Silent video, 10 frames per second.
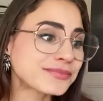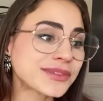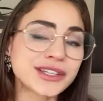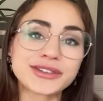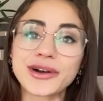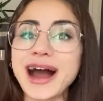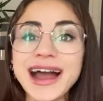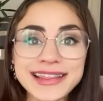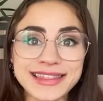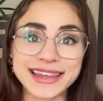
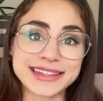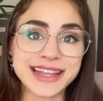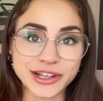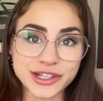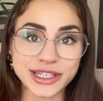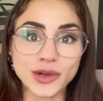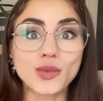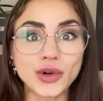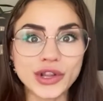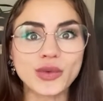I think it's actually
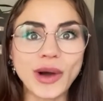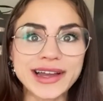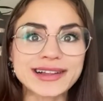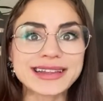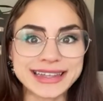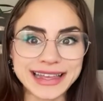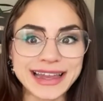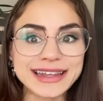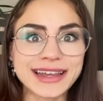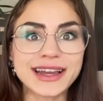worthwhile
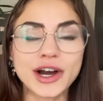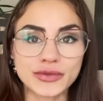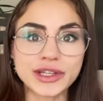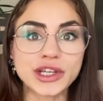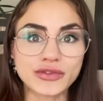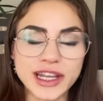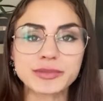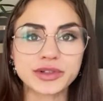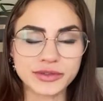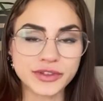getting a really great
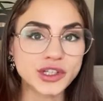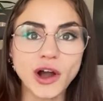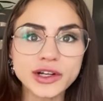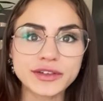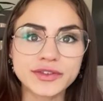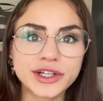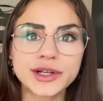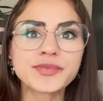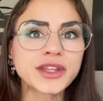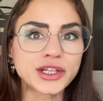photographer
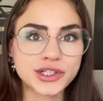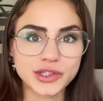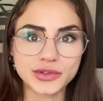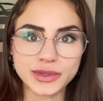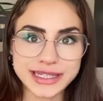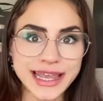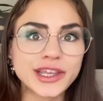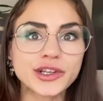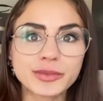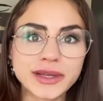to take
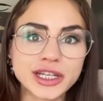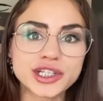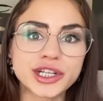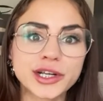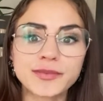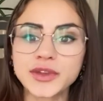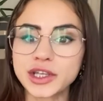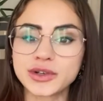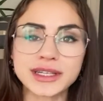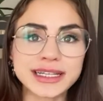your picture.
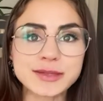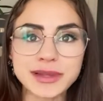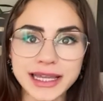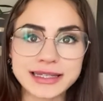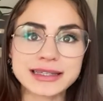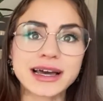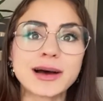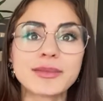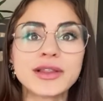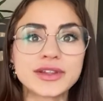You can explain to
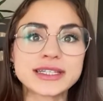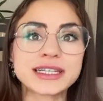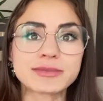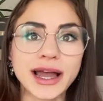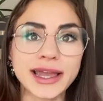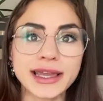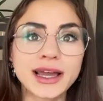them, this is my